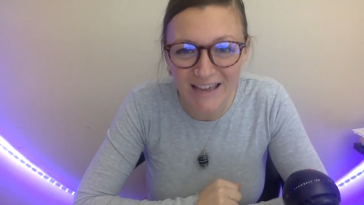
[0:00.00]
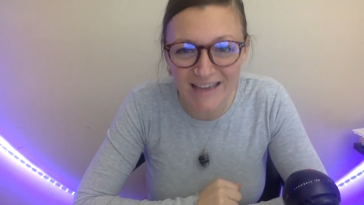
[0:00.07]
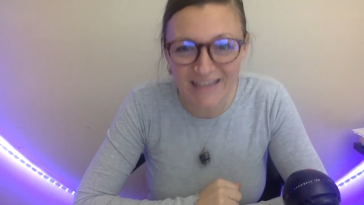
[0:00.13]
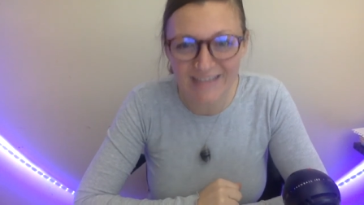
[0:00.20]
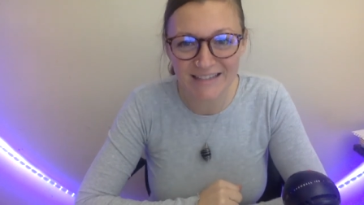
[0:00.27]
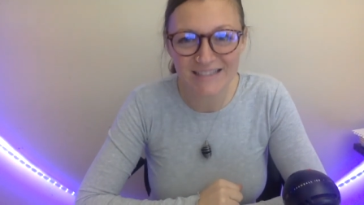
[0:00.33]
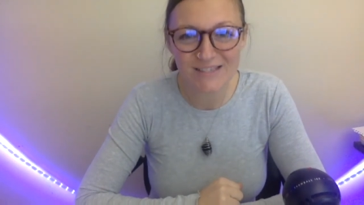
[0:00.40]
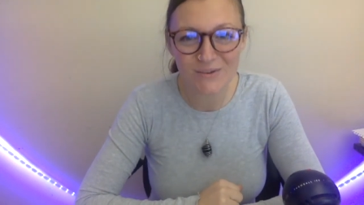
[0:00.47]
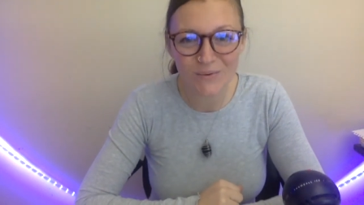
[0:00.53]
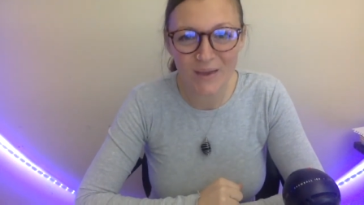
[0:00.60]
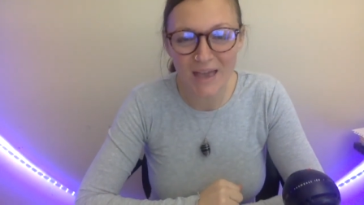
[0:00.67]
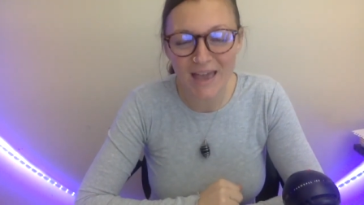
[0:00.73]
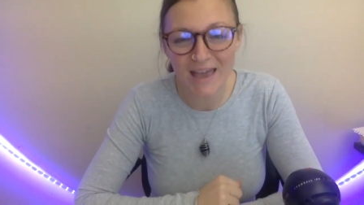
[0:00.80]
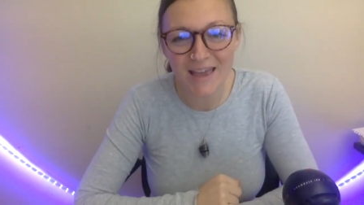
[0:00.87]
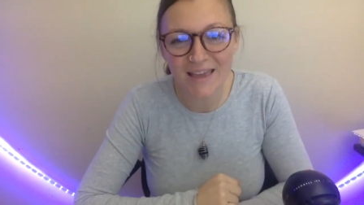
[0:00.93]
and that's
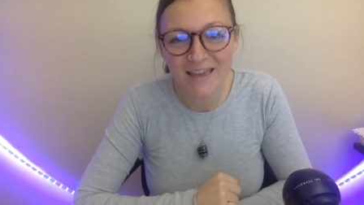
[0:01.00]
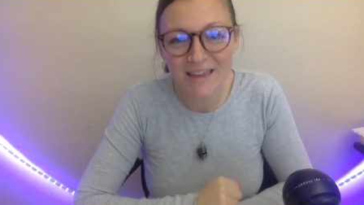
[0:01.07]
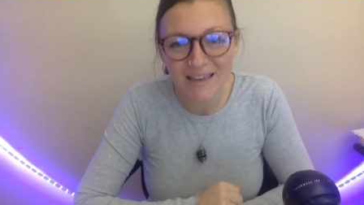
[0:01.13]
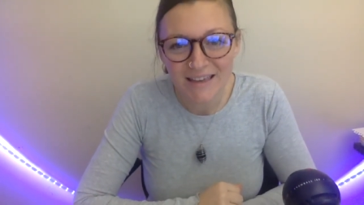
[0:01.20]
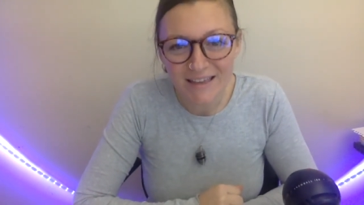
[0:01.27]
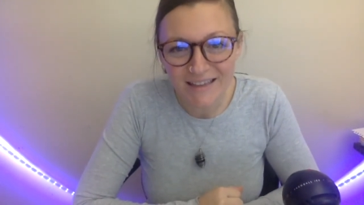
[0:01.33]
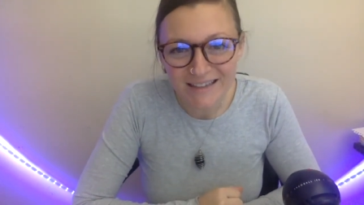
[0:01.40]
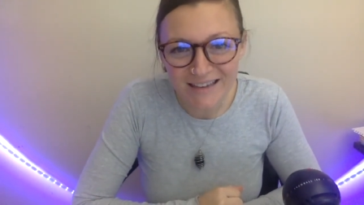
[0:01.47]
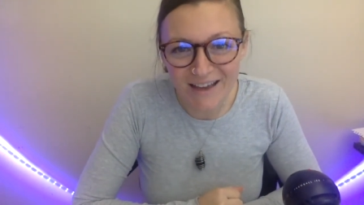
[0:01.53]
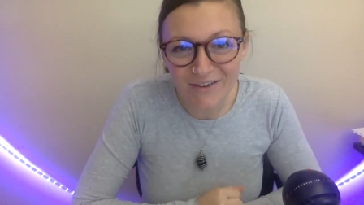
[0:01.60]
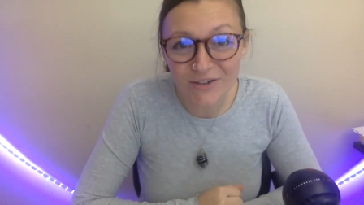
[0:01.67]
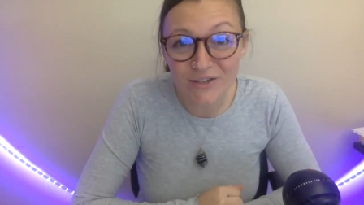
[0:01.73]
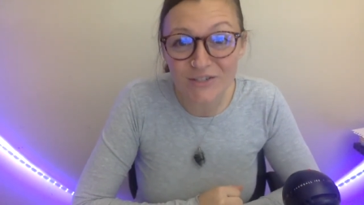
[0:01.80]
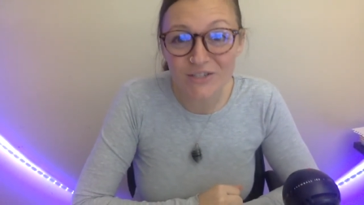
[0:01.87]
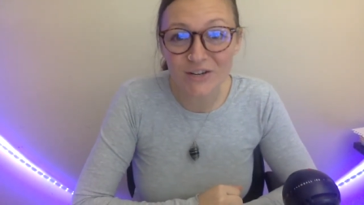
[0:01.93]
okay. Now
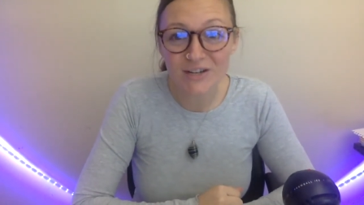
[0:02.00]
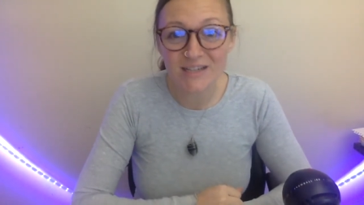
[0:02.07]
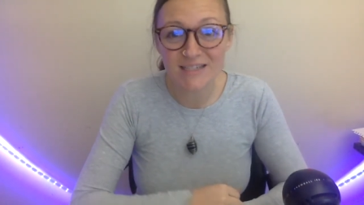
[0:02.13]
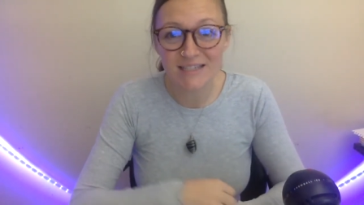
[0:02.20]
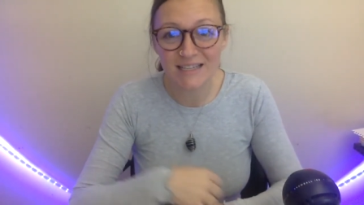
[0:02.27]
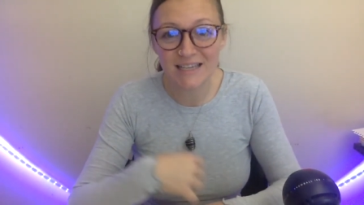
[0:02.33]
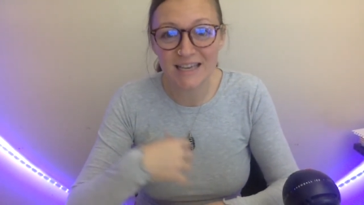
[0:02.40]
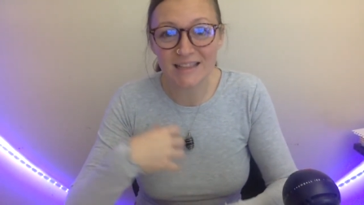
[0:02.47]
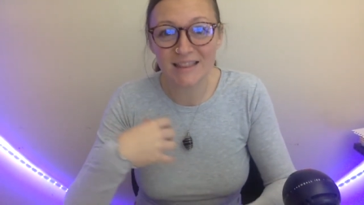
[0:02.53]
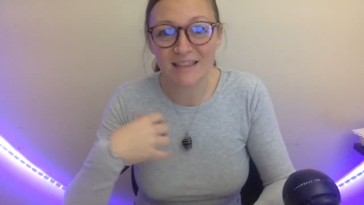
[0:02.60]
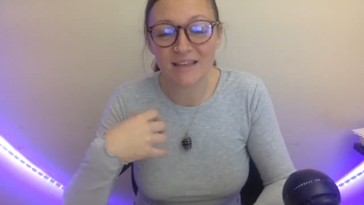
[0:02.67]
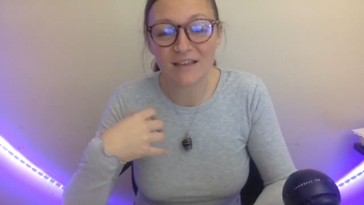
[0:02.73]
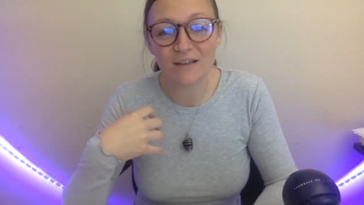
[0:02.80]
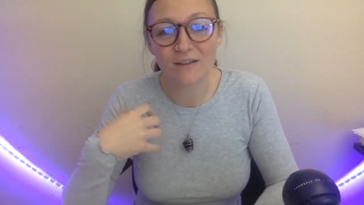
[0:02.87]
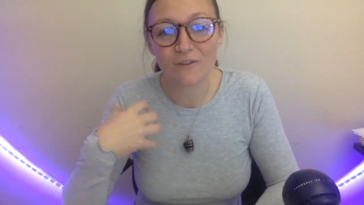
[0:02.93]
you're starting to get
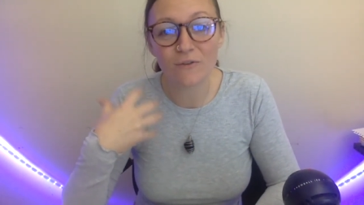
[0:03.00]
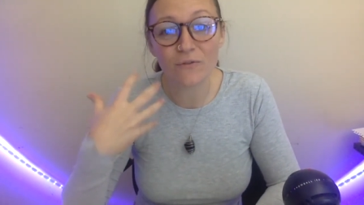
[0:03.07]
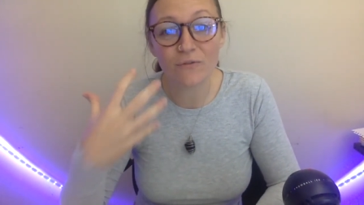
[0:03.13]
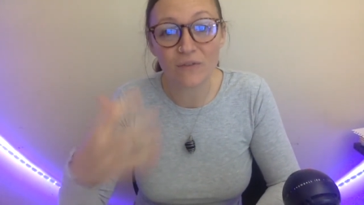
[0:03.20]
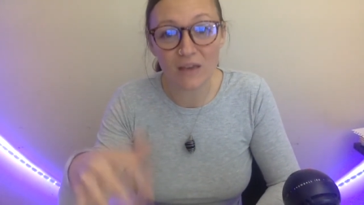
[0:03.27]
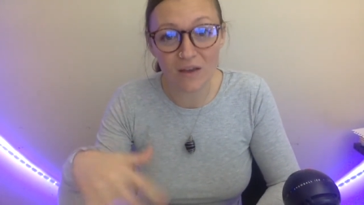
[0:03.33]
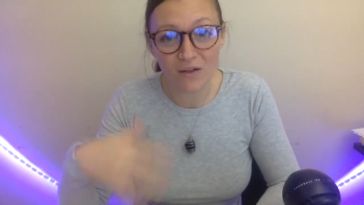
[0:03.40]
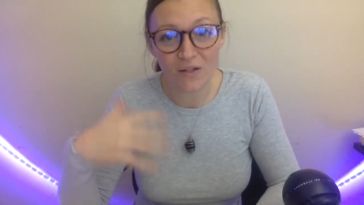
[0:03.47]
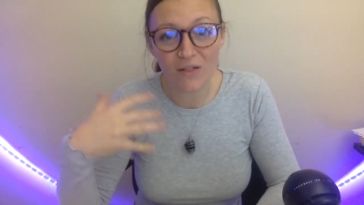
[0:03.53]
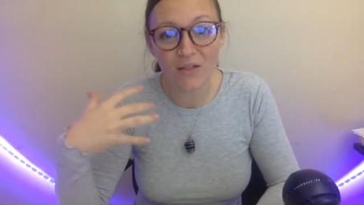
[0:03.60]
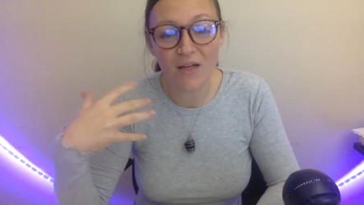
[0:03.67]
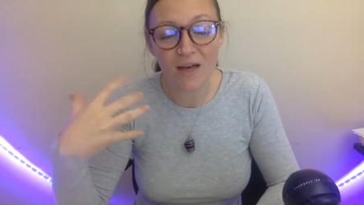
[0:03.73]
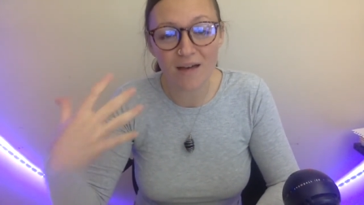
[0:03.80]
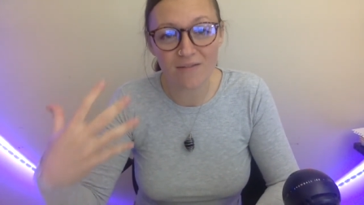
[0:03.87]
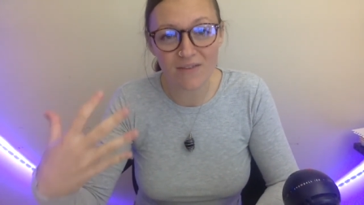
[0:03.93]
the
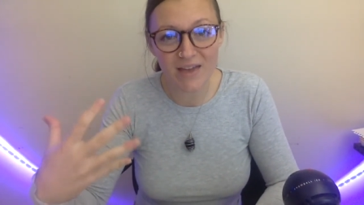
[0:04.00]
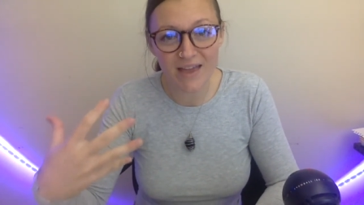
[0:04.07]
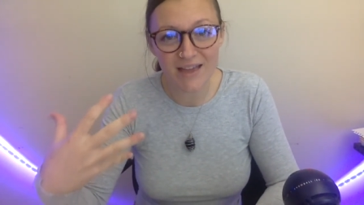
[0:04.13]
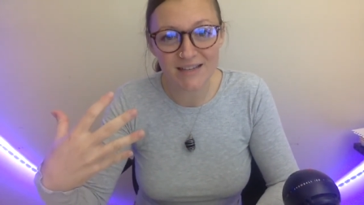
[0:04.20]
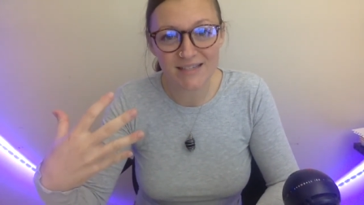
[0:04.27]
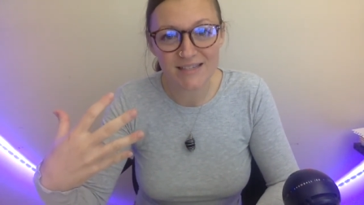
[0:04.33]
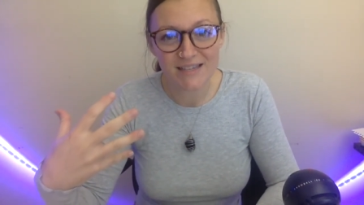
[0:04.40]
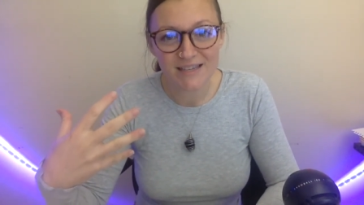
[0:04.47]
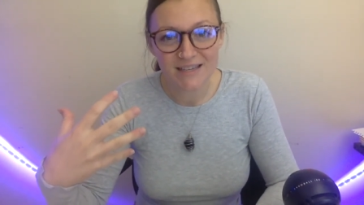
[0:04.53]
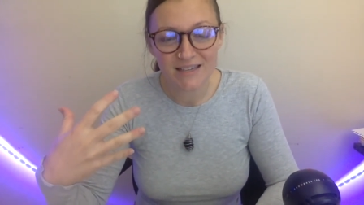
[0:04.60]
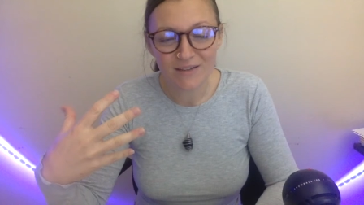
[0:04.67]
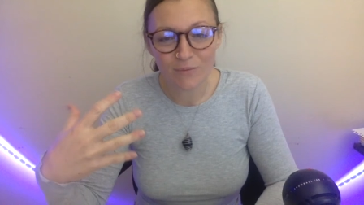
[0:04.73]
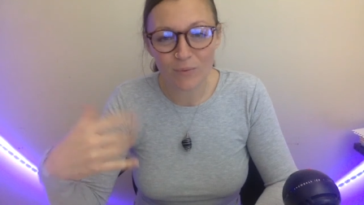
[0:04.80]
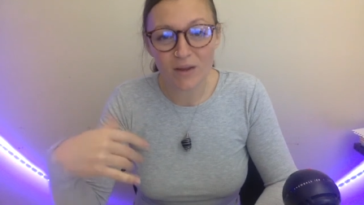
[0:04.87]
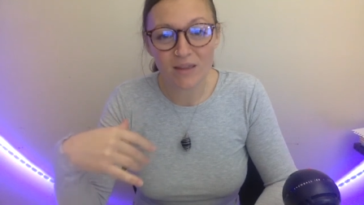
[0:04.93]
feel of it
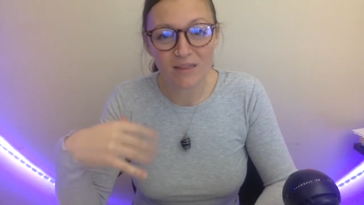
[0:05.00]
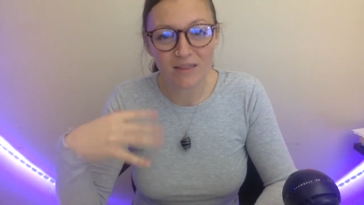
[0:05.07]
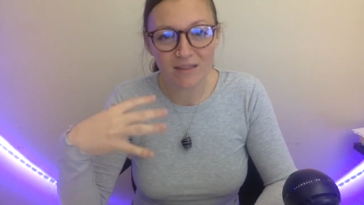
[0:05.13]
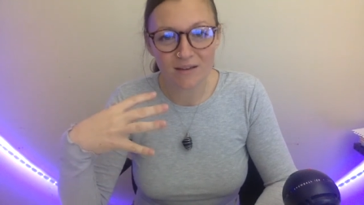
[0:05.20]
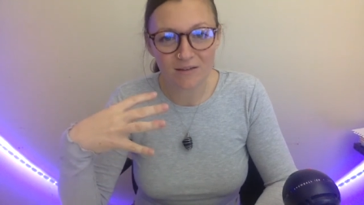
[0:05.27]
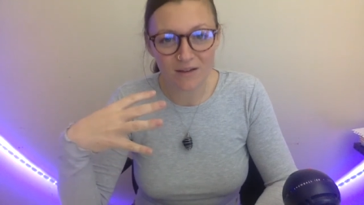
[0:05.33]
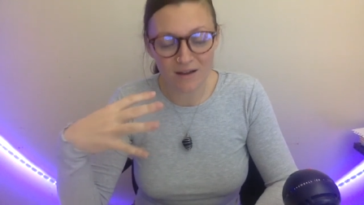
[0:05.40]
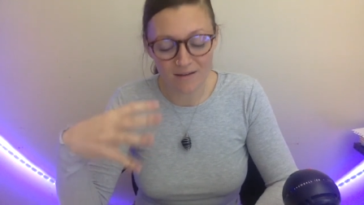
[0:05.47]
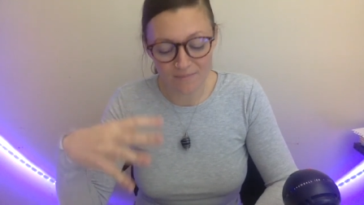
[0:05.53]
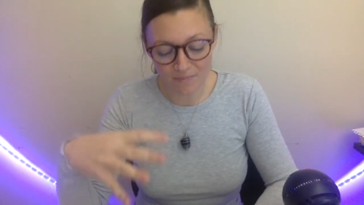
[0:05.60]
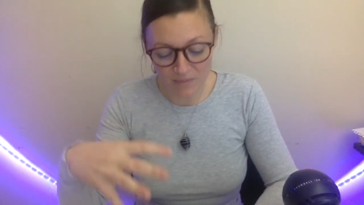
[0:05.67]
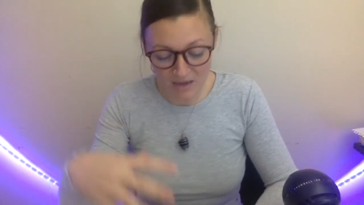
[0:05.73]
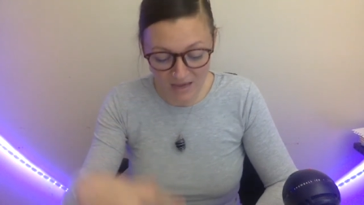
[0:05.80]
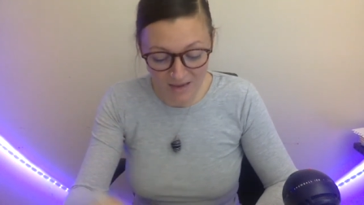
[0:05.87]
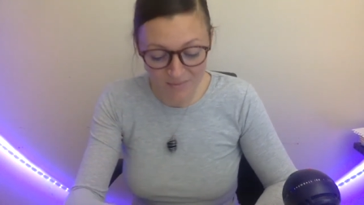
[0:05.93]
with
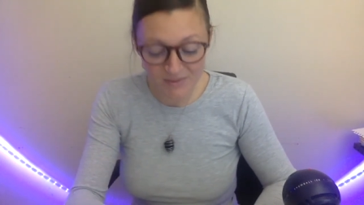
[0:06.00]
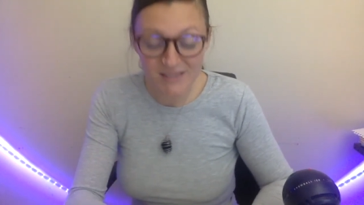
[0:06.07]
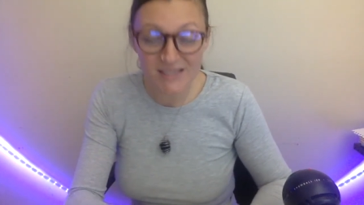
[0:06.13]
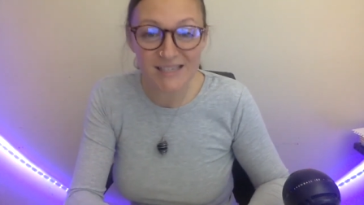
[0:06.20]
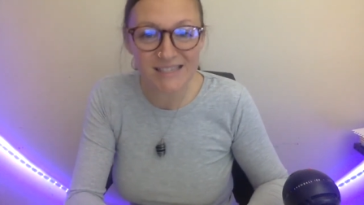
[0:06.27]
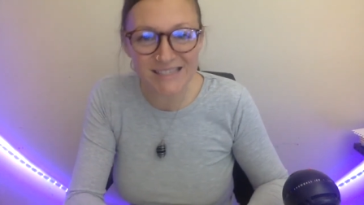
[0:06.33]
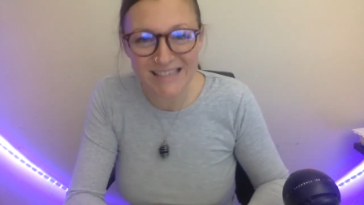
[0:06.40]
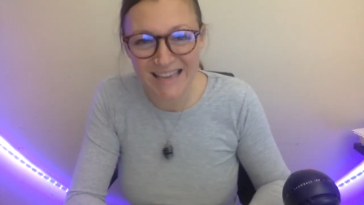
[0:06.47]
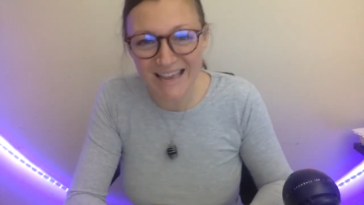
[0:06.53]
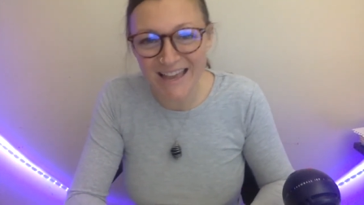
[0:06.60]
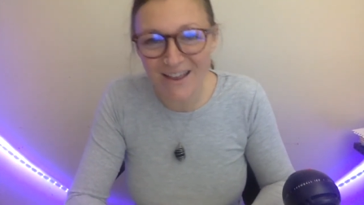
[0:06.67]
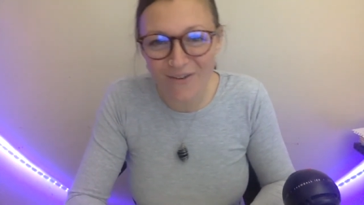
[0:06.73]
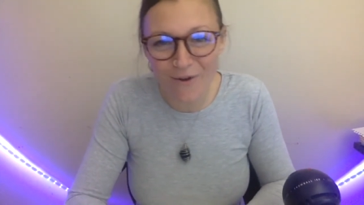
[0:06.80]
being able to see it.